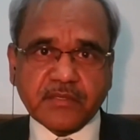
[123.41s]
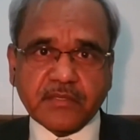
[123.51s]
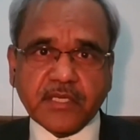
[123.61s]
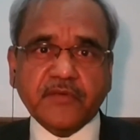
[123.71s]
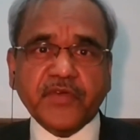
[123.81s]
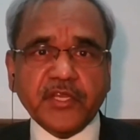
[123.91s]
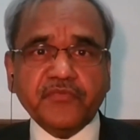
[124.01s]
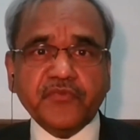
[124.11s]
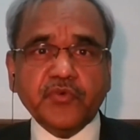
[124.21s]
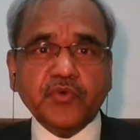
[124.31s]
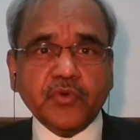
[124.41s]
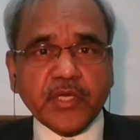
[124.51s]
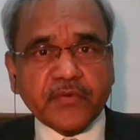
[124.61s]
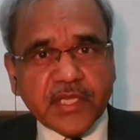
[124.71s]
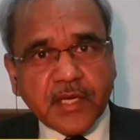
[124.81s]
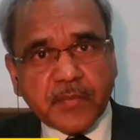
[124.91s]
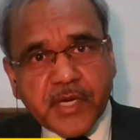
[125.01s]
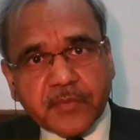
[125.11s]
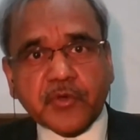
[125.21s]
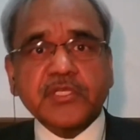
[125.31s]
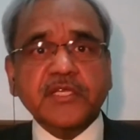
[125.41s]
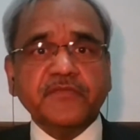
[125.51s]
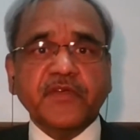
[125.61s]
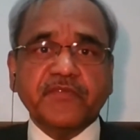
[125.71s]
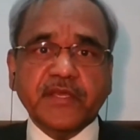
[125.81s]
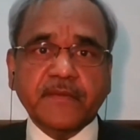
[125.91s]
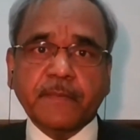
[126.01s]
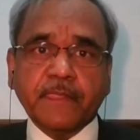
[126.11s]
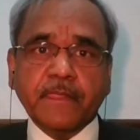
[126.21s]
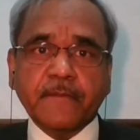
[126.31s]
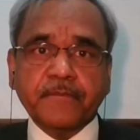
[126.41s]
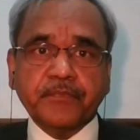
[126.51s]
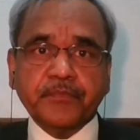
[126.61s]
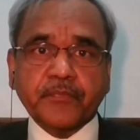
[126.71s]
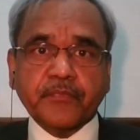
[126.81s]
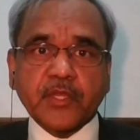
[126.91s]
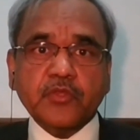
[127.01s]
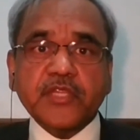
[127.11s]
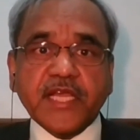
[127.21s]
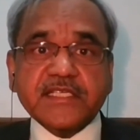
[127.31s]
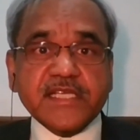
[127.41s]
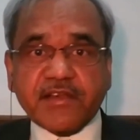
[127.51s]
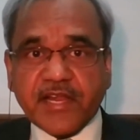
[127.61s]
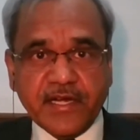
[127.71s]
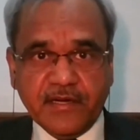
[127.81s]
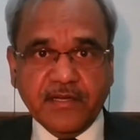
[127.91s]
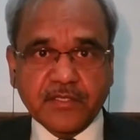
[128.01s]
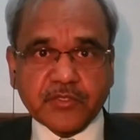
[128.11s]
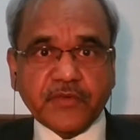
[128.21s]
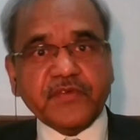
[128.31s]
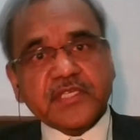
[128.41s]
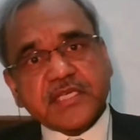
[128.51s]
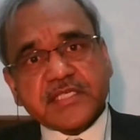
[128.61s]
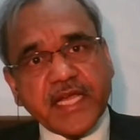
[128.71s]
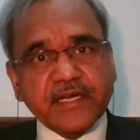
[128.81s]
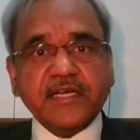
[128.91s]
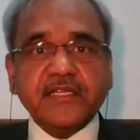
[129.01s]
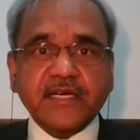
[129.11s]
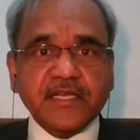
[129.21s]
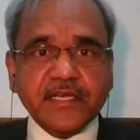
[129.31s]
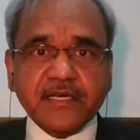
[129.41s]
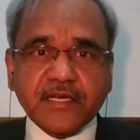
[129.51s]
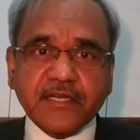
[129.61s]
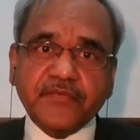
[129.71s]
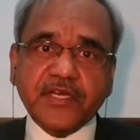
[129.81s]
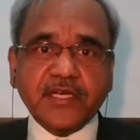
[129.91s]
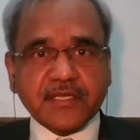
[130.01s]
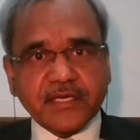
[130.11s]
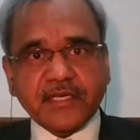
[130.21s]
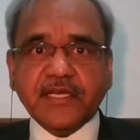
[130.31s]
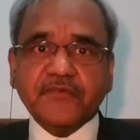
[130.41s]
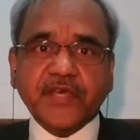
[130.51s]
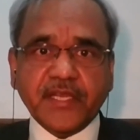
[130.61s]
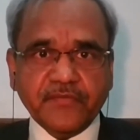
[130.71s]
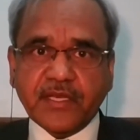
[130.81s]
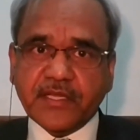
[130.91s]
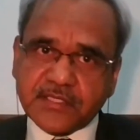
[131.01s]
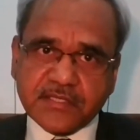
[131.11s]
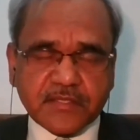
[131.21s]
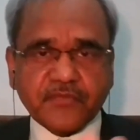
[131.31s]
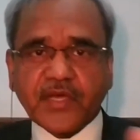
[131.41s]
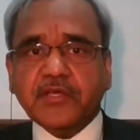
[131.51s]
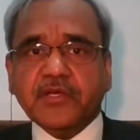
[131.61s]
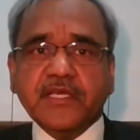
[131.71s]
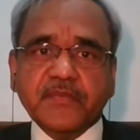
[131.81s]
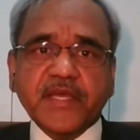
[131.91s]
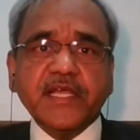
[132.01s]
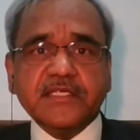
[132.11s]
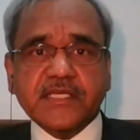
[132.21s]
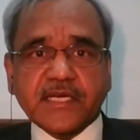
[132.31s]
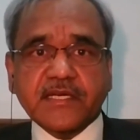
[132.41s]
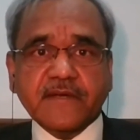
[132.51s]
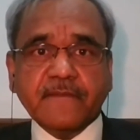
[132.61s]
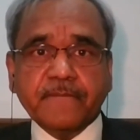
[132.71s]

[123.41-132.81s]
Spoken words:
There are very few who even complete more than 50. So that is a trend. So if he says I did 38, and if he did 38 very well, yes, why not? He may get selected.